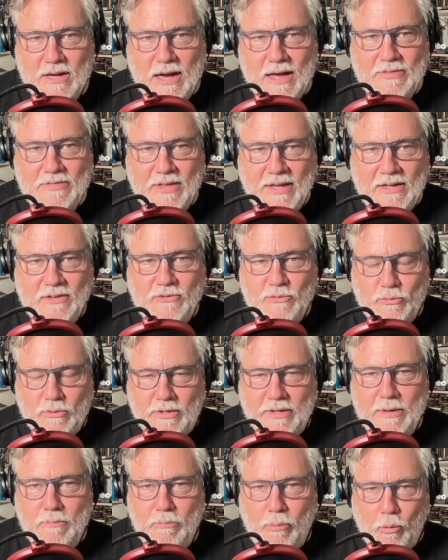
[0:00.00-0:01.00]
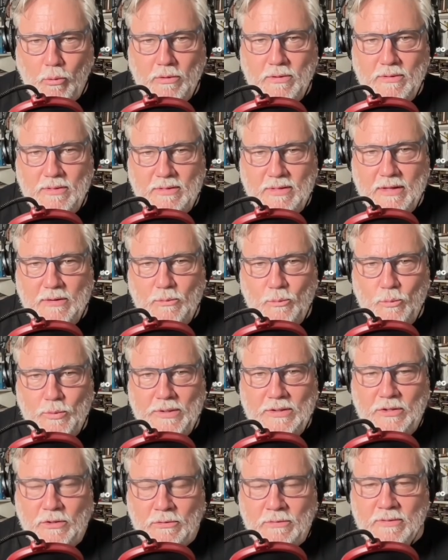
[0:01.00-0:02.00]
I think it's really important that we
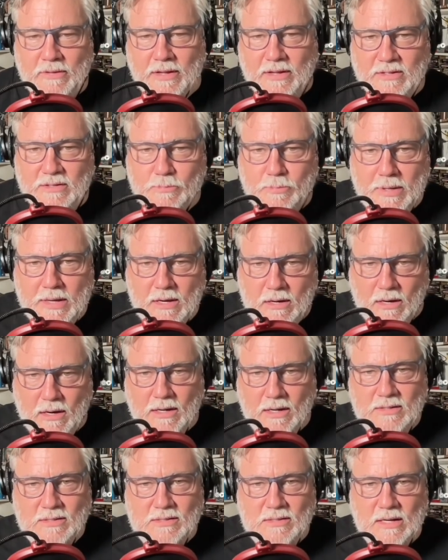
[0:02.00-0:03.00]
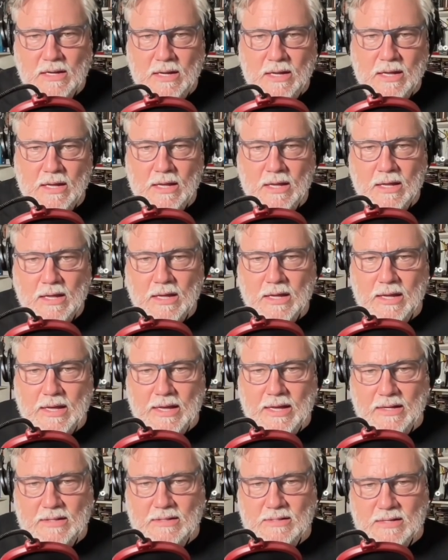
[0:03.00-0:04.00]
learn this, because
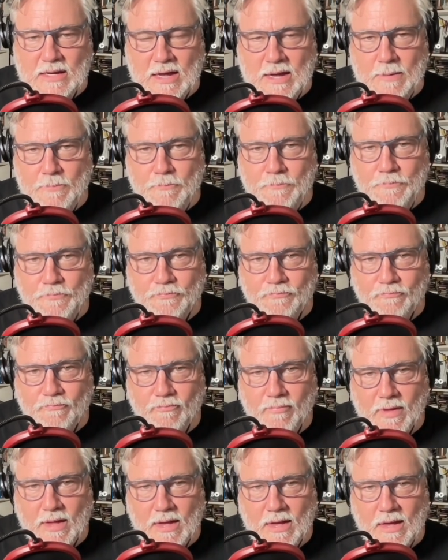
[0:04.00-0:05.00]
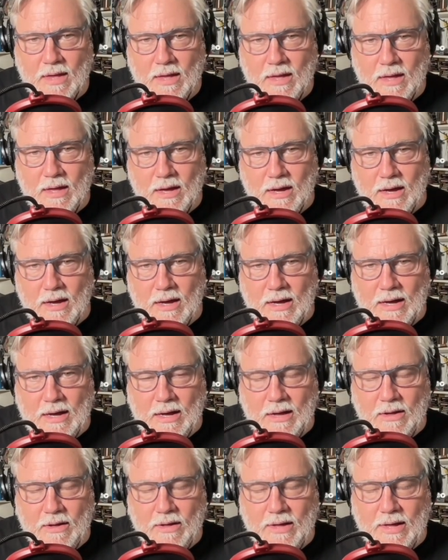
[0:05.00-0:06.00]
it's
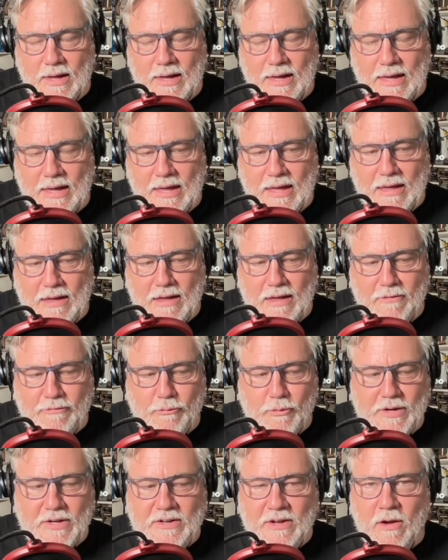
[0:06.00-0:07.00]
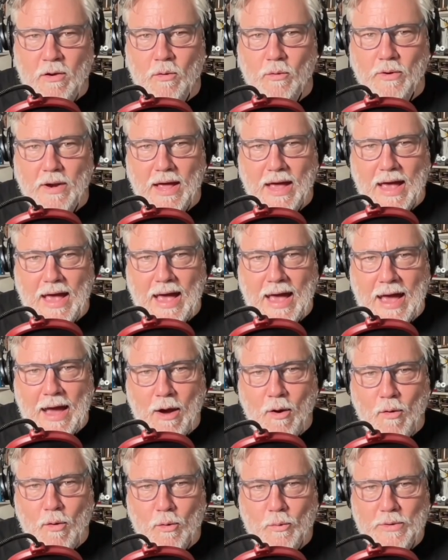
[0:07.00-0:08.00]
if we don't,
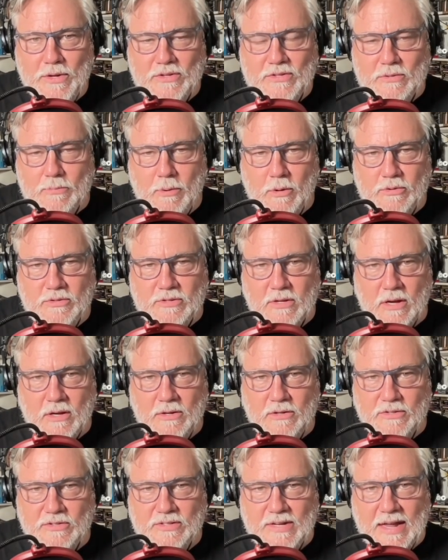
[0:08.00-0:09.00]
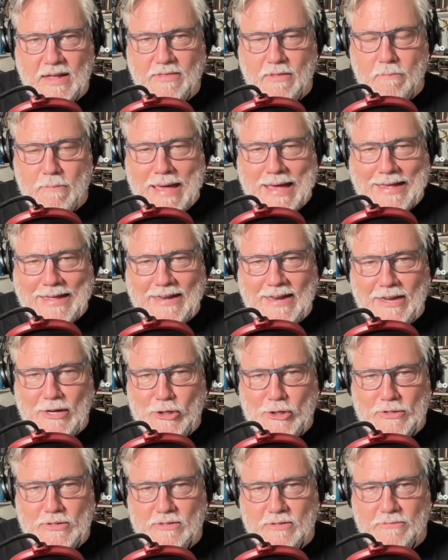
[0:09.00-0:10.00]
how are we supposed to understand the
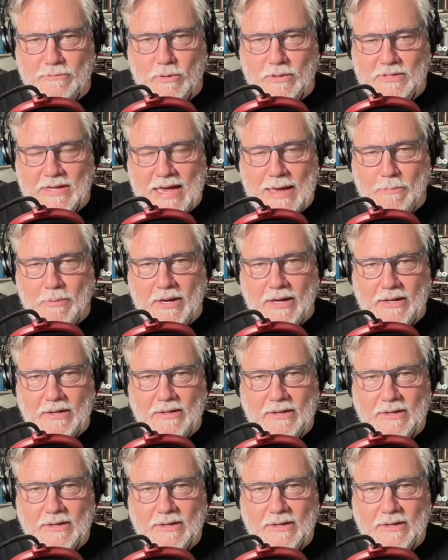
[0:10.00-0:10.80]
machinations of what's happening?